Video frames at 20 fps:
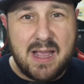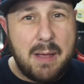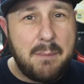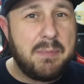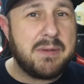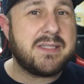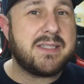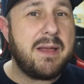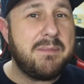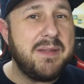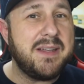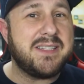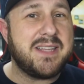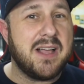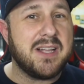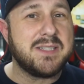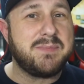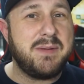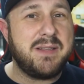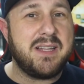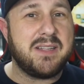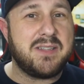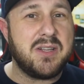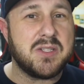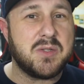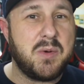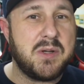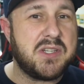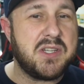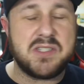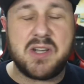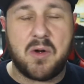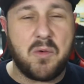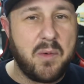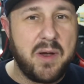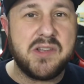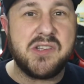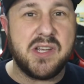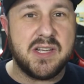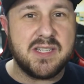But something tells me that those witches aren't
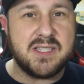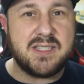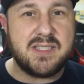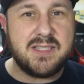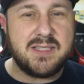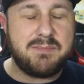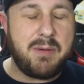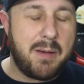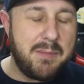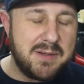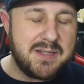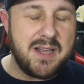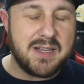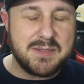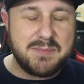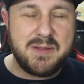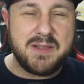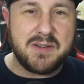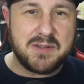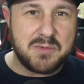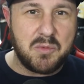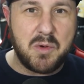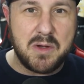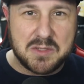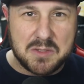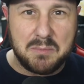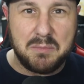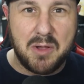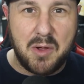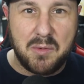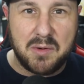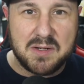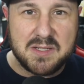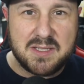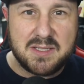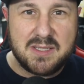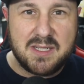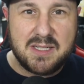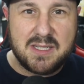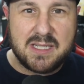witches. It probably tells me there's
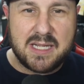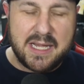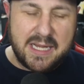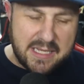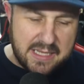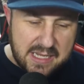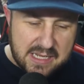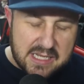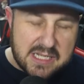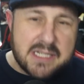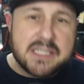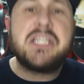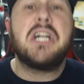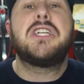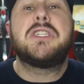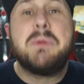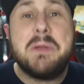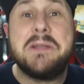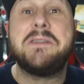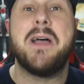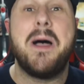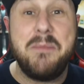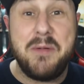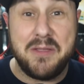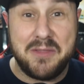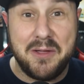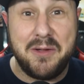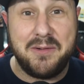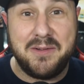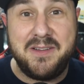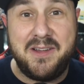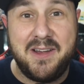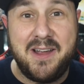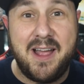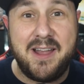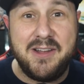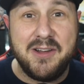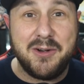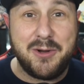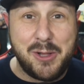whistleblowers. Like starts with a W though. You
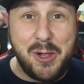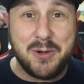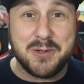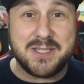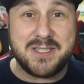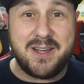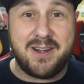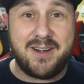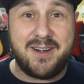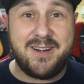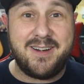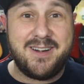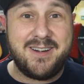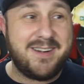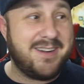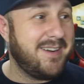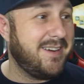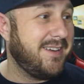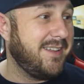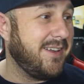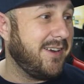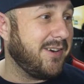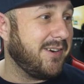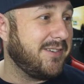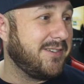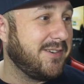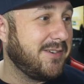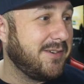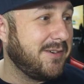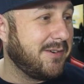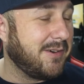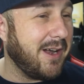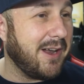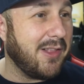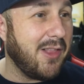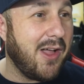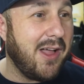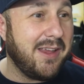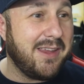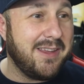got you're close there, there,
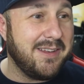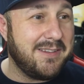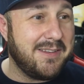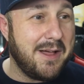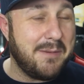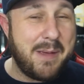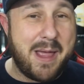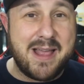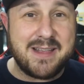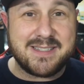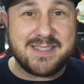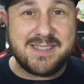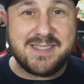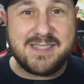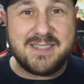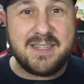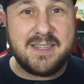Greg Locke, you dumbass.